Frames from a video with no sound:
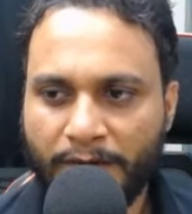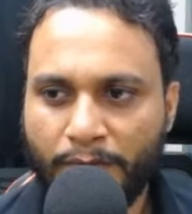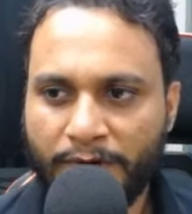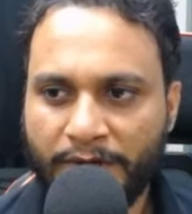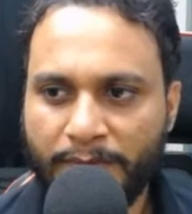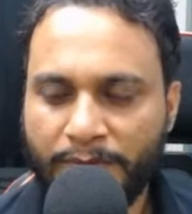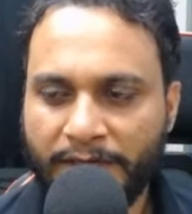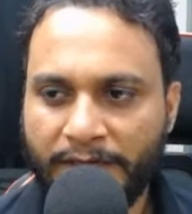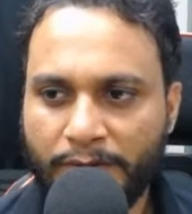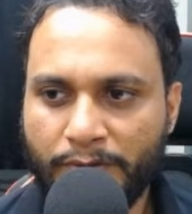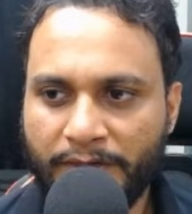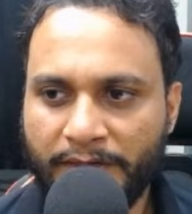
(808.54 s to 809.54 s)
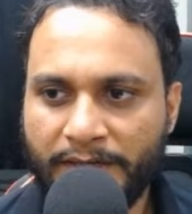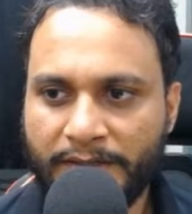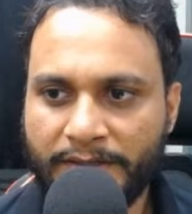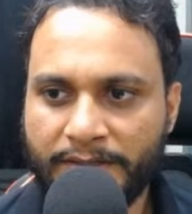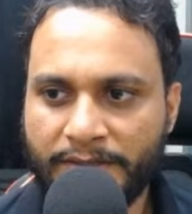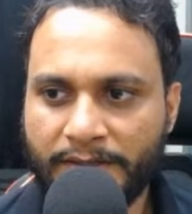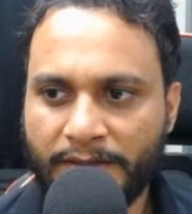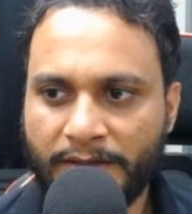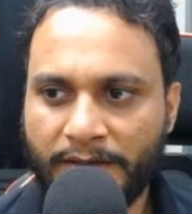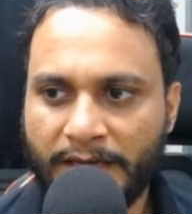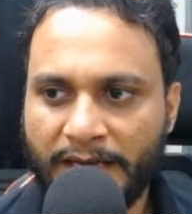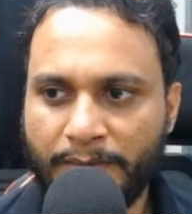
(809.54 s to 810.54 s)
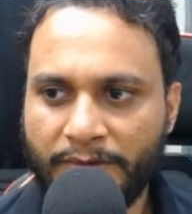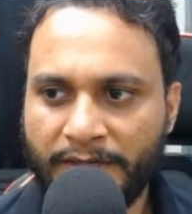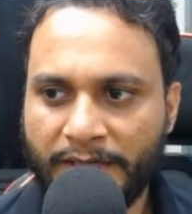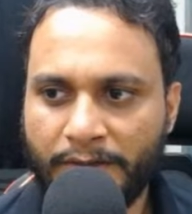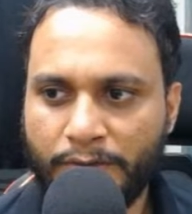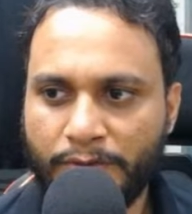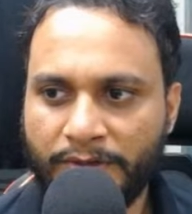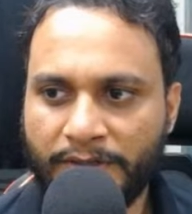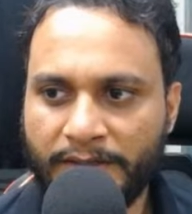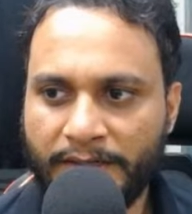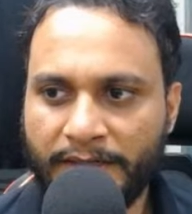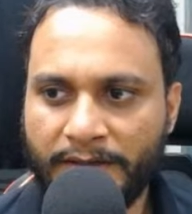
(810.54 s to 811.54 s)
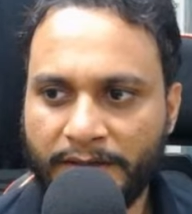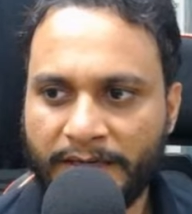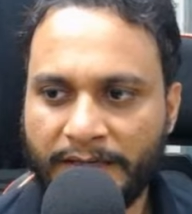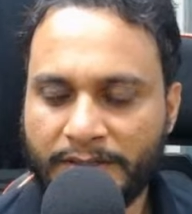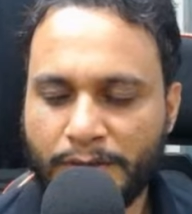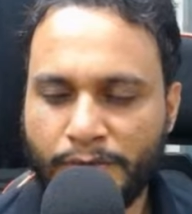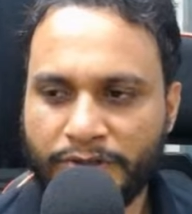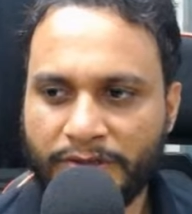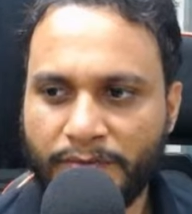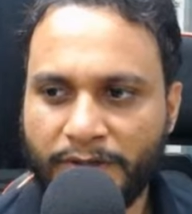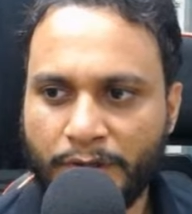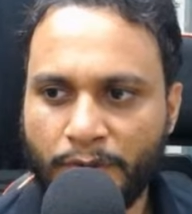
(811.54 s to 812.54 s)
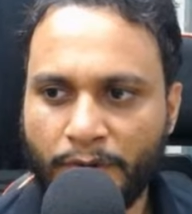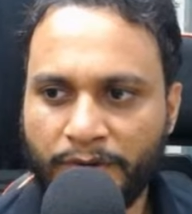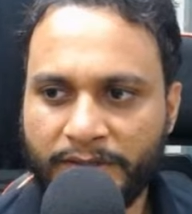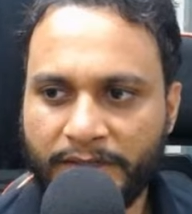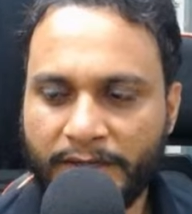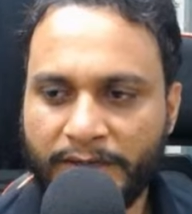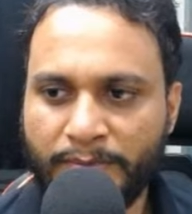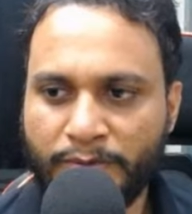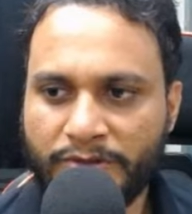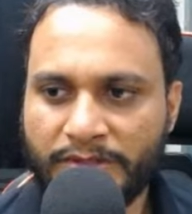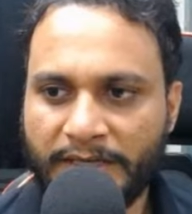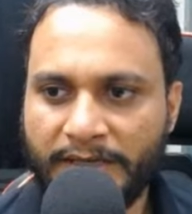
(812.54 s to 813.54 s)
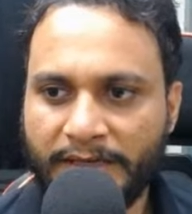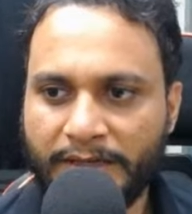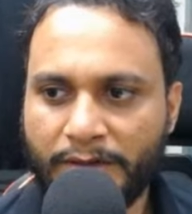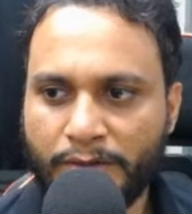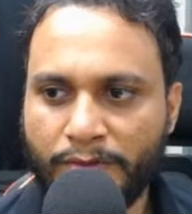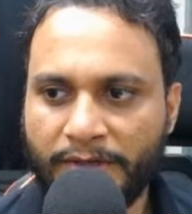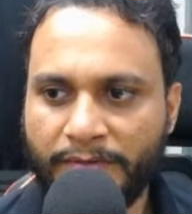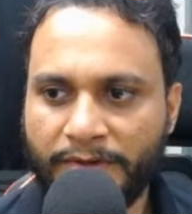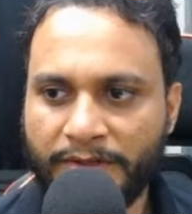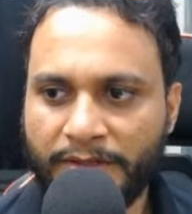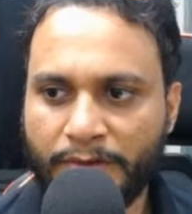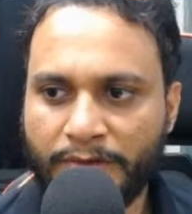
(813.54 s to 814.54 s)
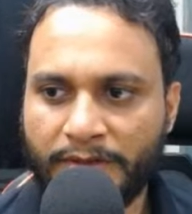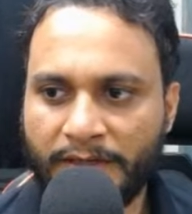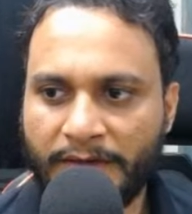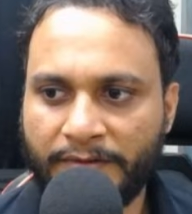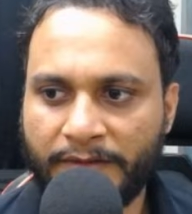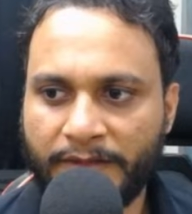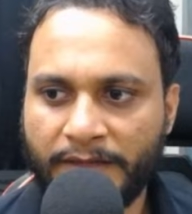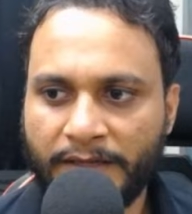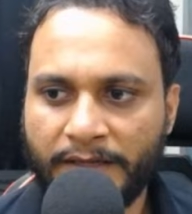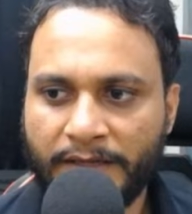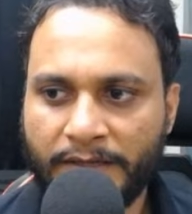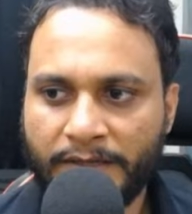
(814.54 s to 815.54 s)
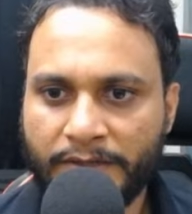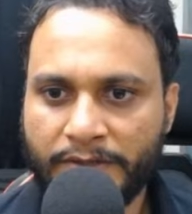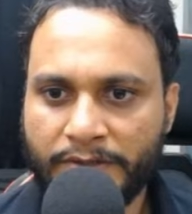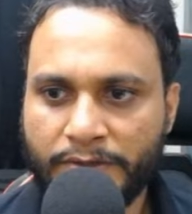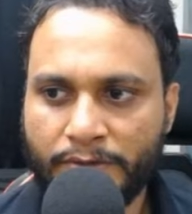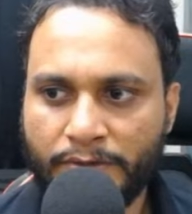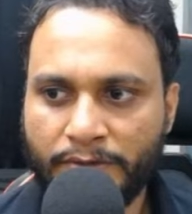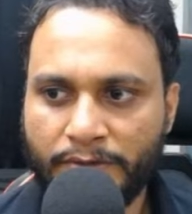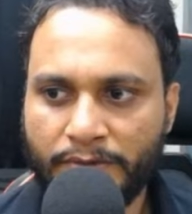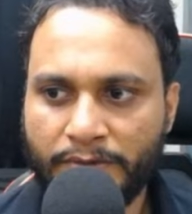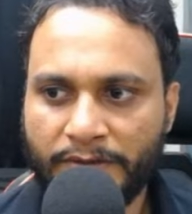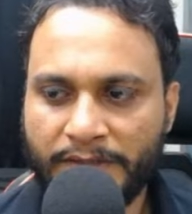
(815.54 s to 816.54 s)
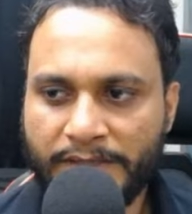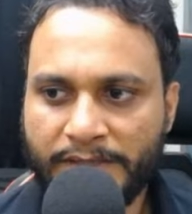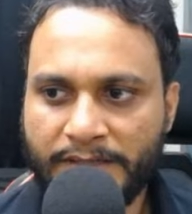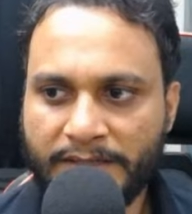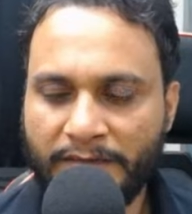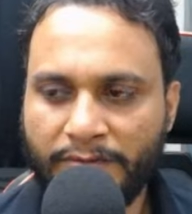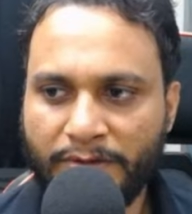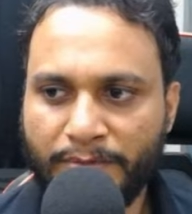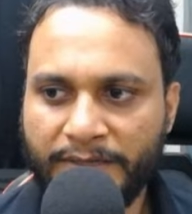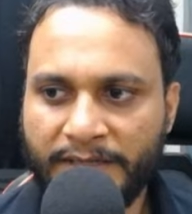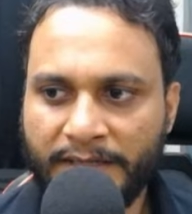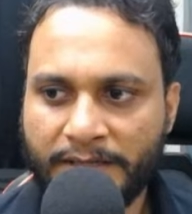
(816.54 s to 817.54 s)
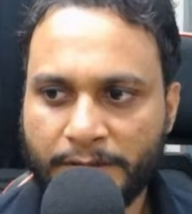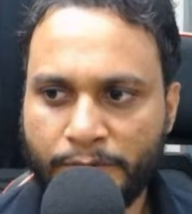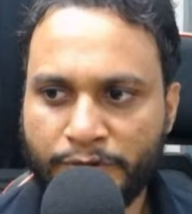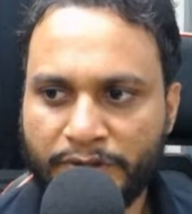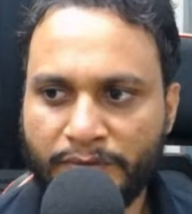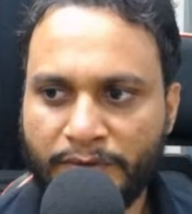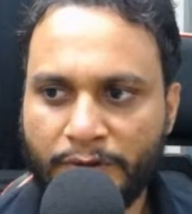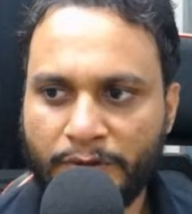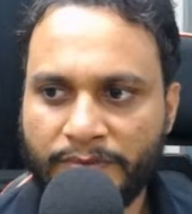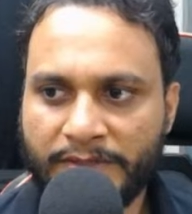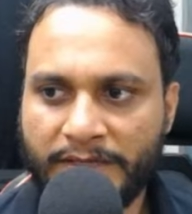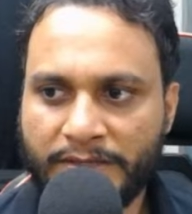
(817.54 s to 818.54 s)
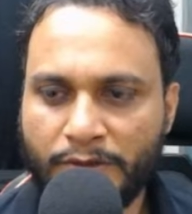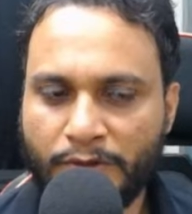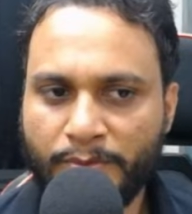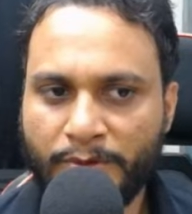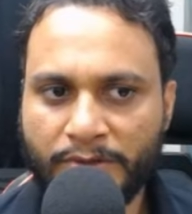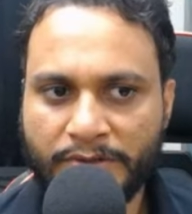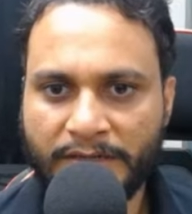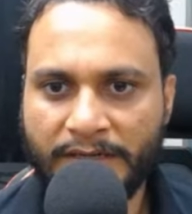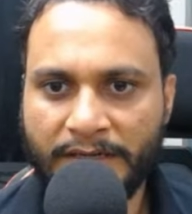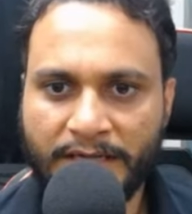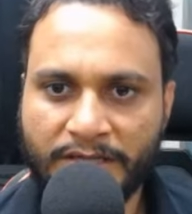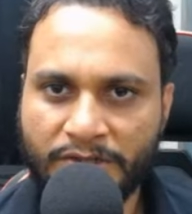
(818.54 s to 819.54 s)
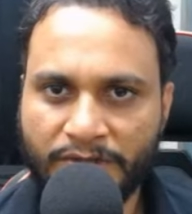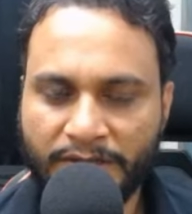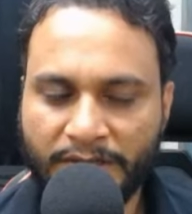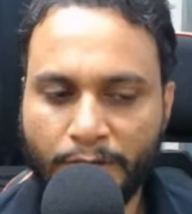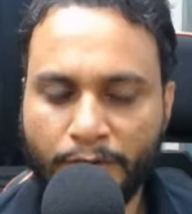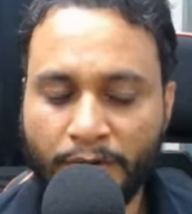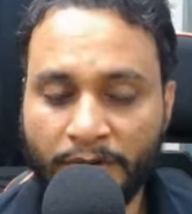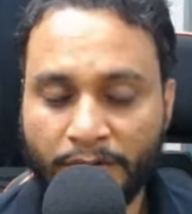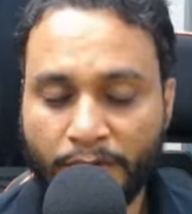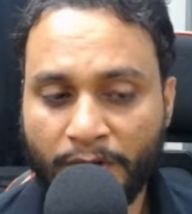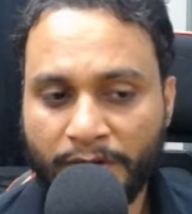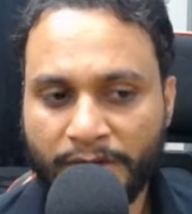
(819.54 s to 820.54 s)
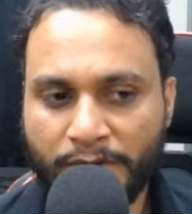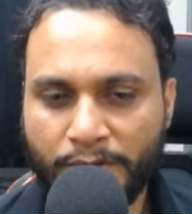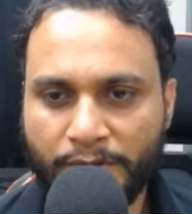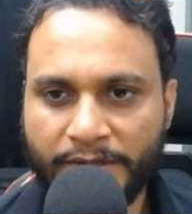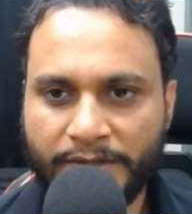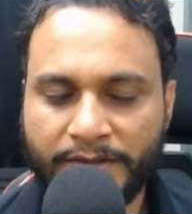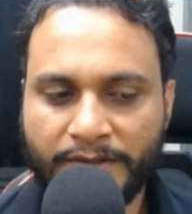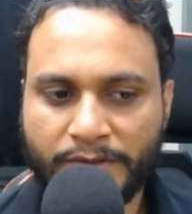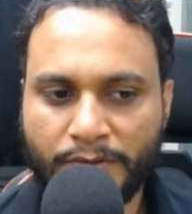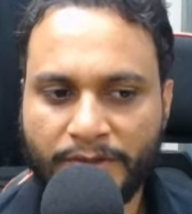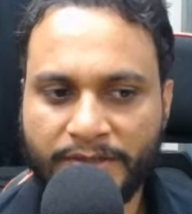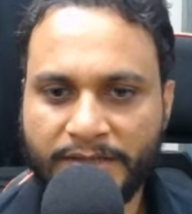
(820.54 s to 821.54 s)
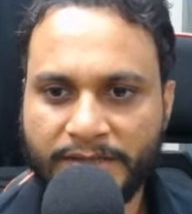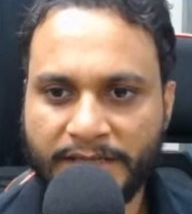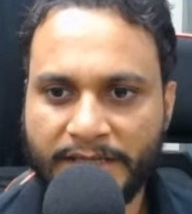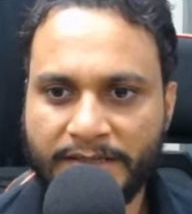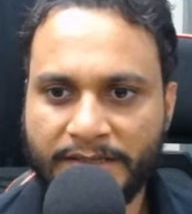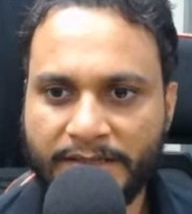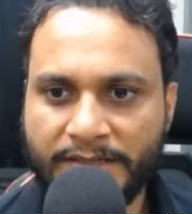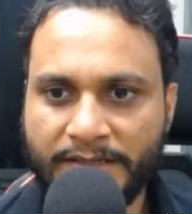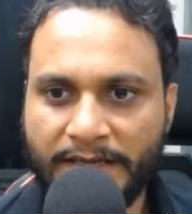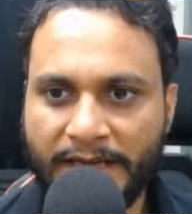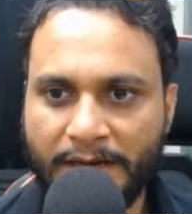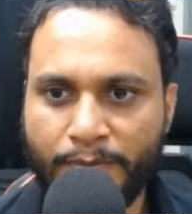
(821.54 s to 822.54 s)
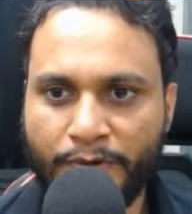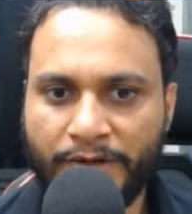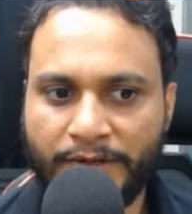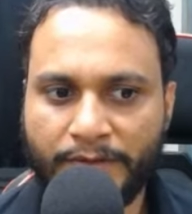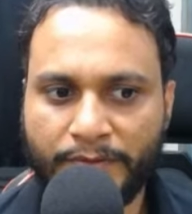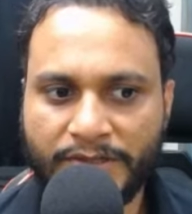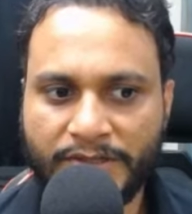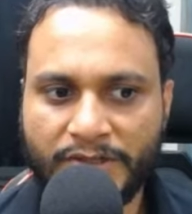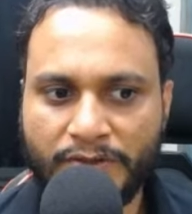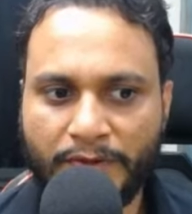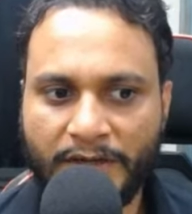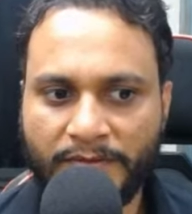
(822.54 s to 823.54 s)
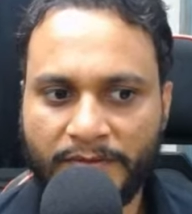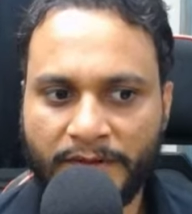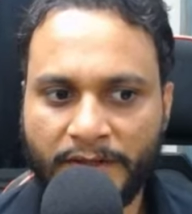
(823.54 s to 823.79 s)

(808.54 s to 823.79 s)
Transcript: what I'm trying to create is, I'm trying to create an exclusion window on the rightmost side and include everything on the left. So this is giving me an exclusion window of size 0 because the entire string got included. So what is the size? It is the L pointer, which is 12.